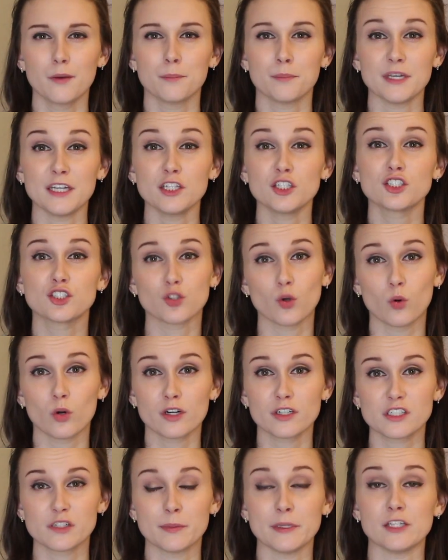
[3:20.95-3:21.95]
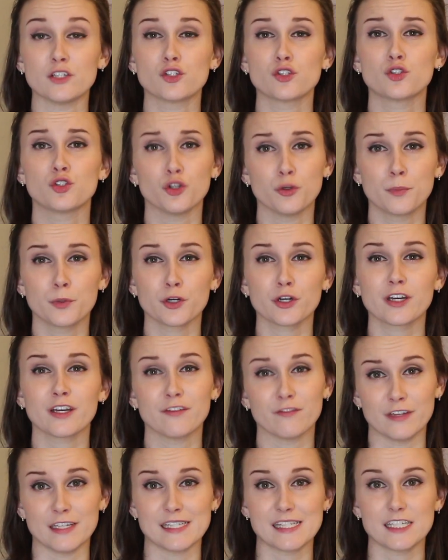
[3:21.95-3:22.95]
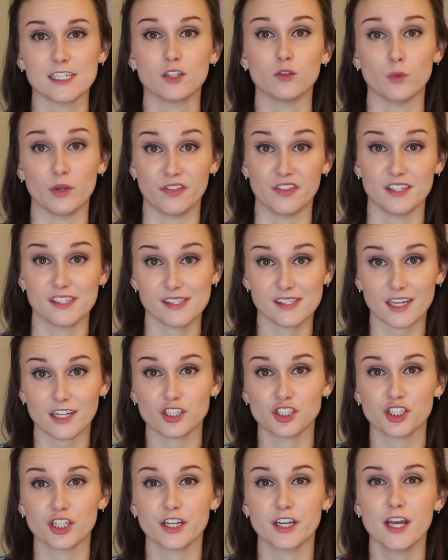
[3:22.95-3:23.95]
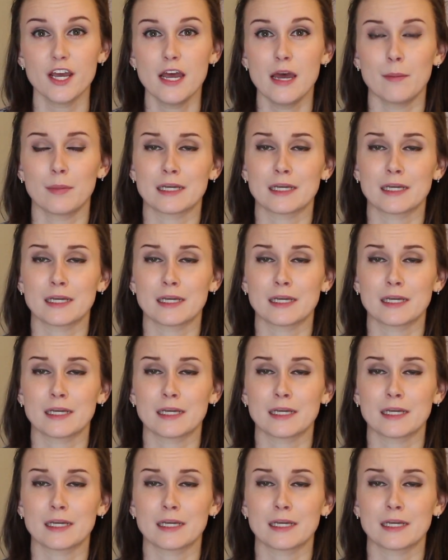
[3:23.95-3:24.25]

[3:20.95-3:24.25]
Be sure to be super convincing with this section